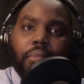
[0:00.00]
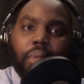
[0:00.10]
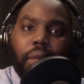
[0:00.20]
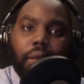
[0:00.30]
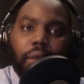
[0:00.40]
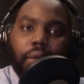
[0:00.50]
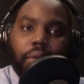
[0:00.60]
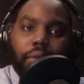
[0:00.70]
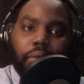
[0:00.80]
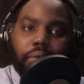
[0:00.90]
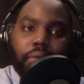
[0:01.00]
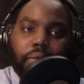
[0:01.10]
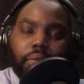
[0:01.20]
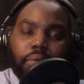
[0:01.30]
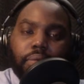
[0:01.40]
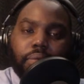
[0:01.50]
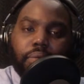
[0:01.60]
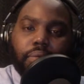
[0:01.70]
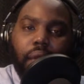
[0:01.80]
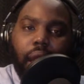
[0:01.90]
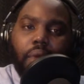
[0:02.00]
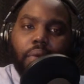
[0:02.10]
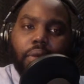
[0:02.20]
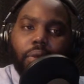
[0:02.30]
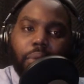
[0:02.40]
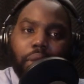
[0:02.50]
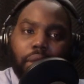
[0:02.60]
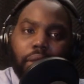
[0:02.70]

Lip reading: Planning. How are you planning?